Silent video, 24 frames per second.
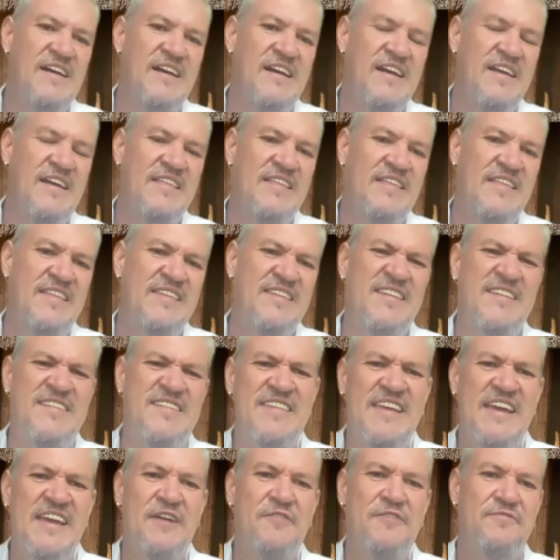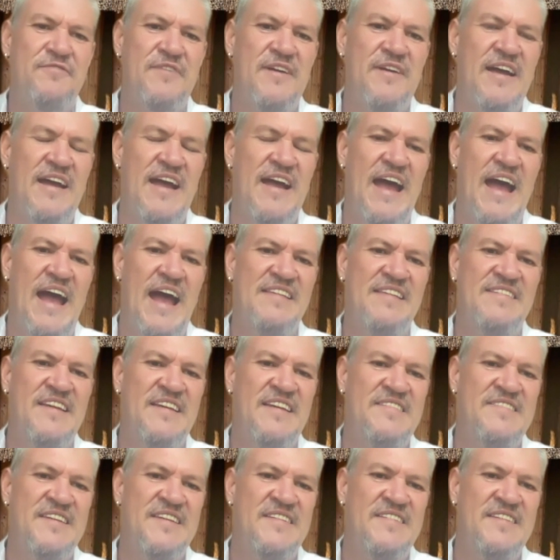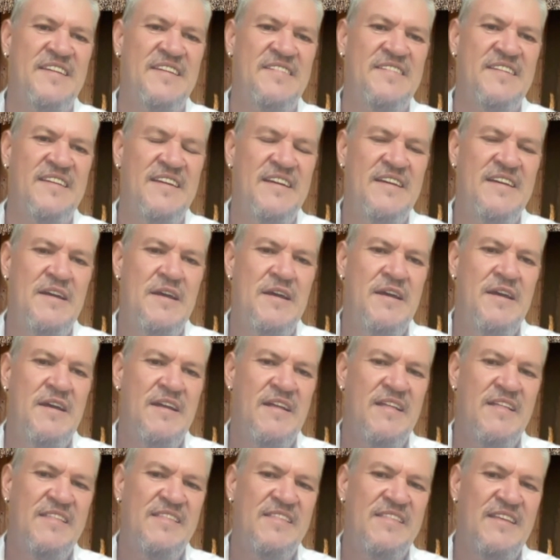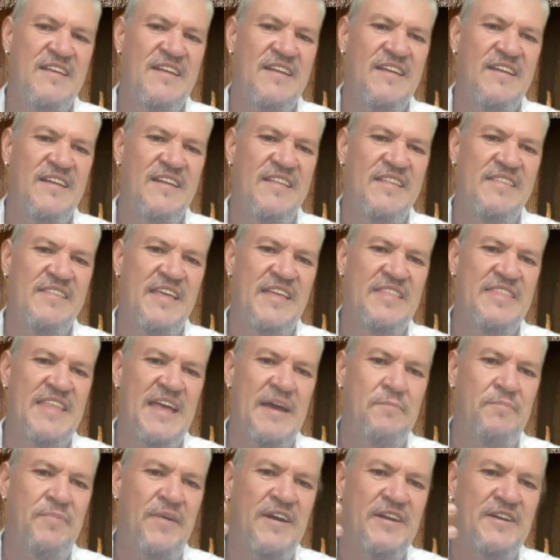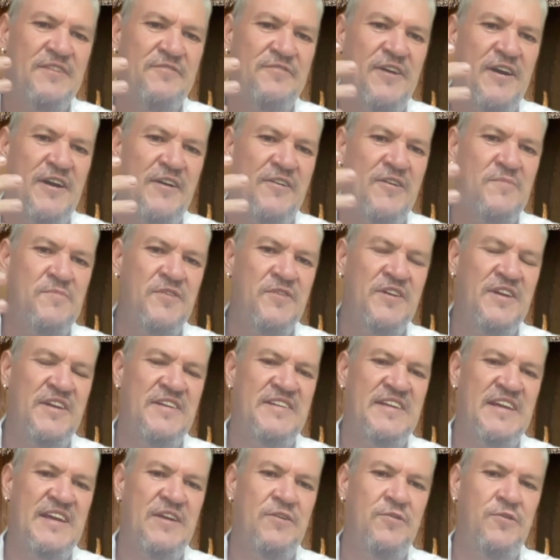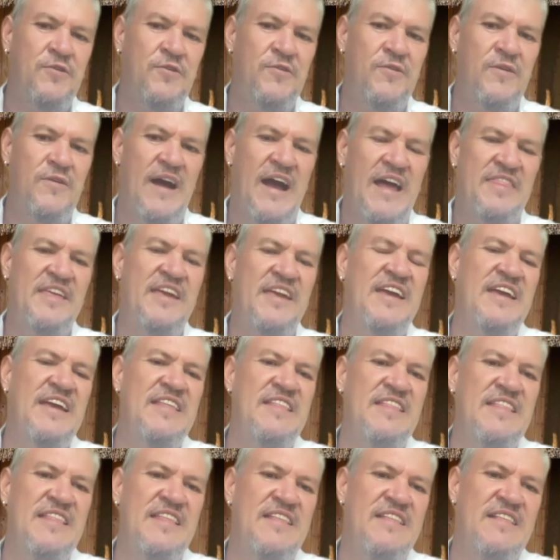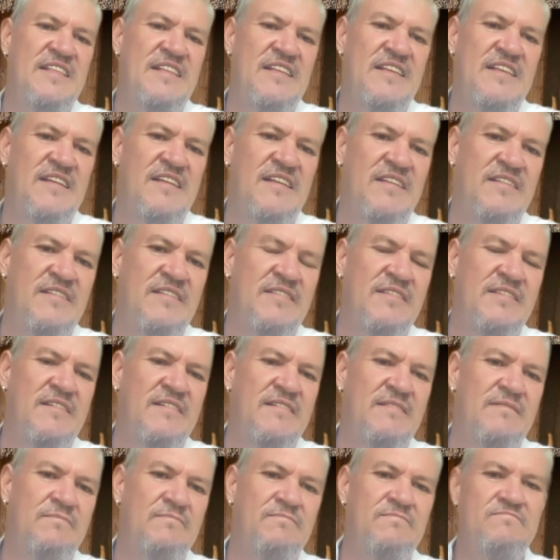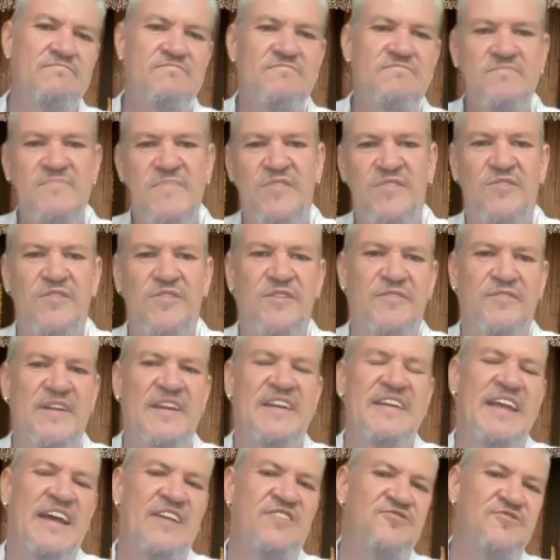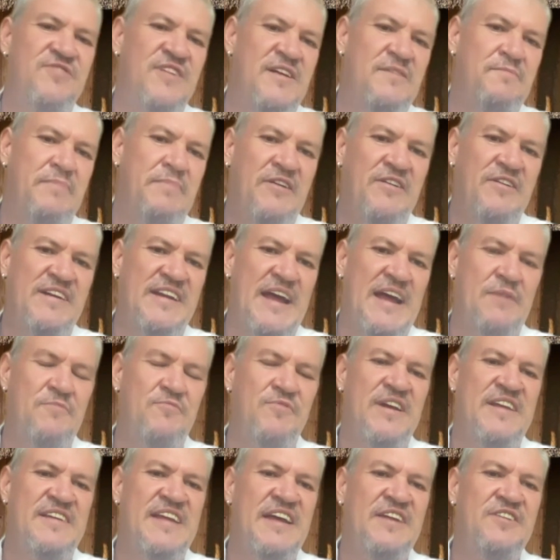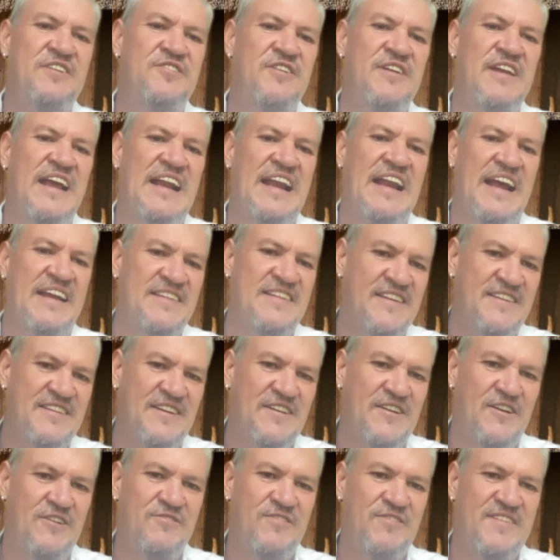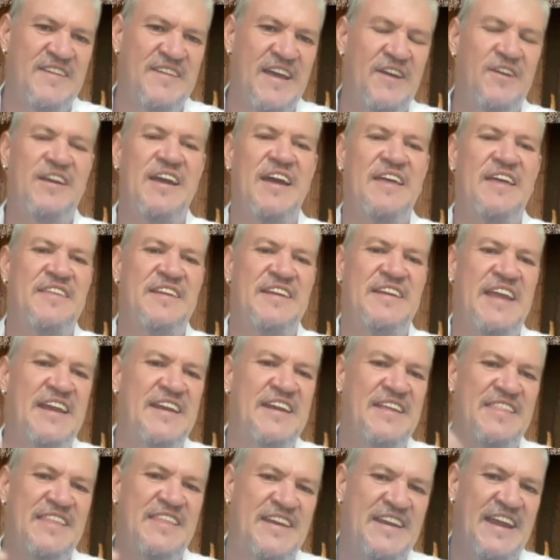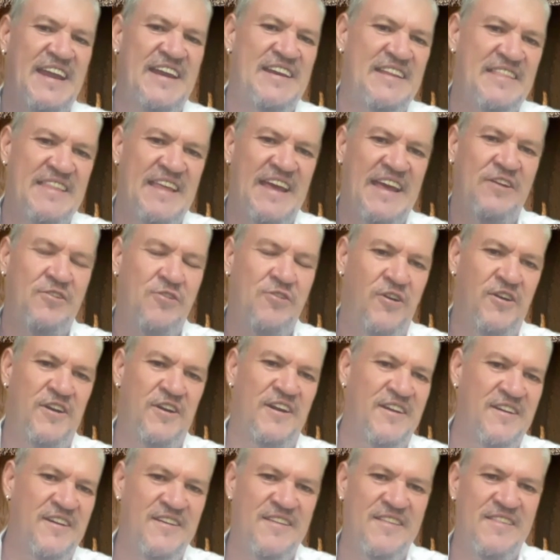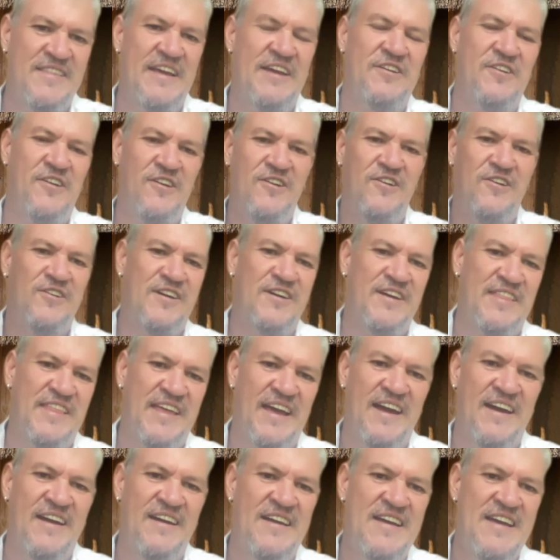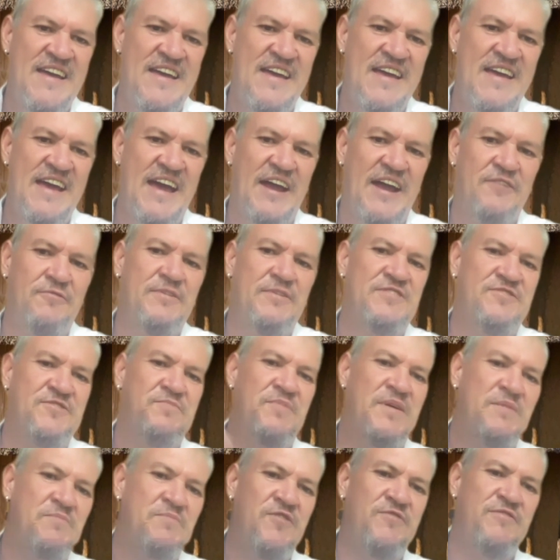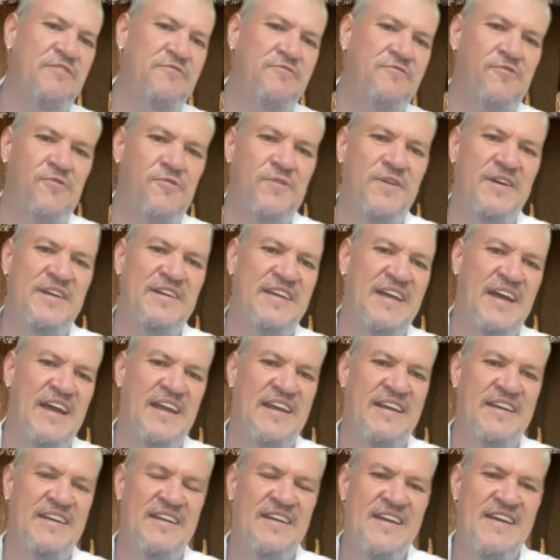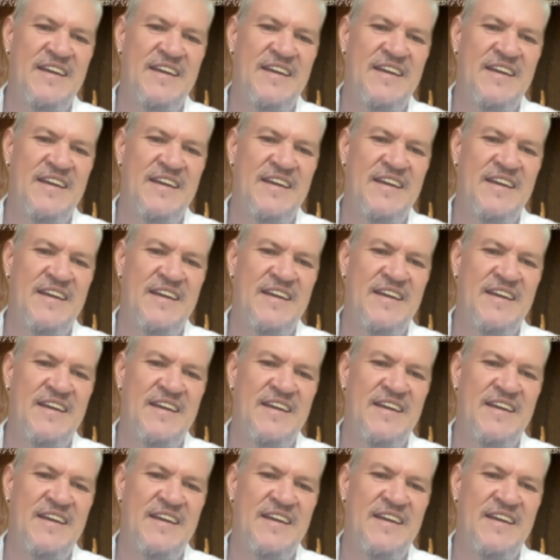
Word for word: this thing of ancestors is that they're part of our community who I think in the sort of industrial paradigm, we tend to neglect it a lot. We say, okay, the dead are the dead and they're gone. They're no longer there. And we should be moving forward and